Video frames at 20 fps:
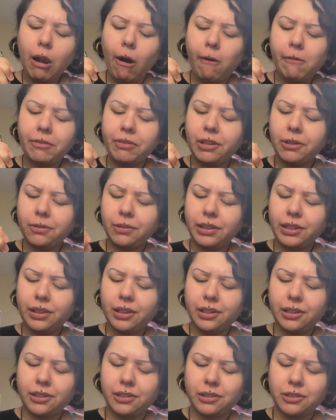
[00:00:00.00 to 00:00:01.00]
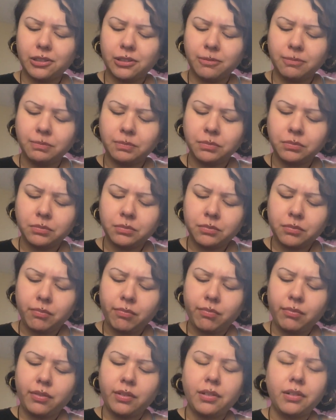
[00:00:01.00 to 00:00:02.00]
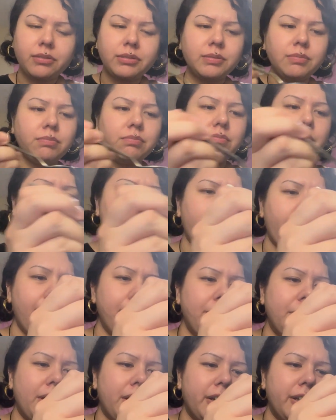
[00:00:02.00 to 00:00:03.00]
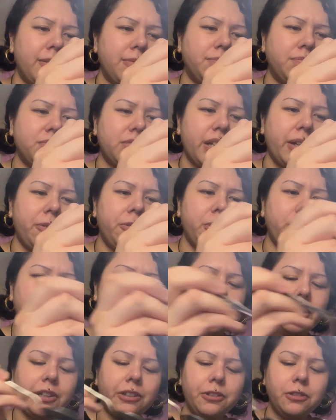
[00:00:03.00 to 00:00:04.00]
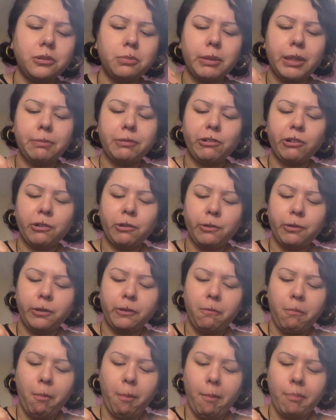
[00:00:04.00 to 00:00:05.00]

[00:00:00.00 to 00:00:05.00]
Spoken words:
The only thing is, I don't know why I use peppercorn.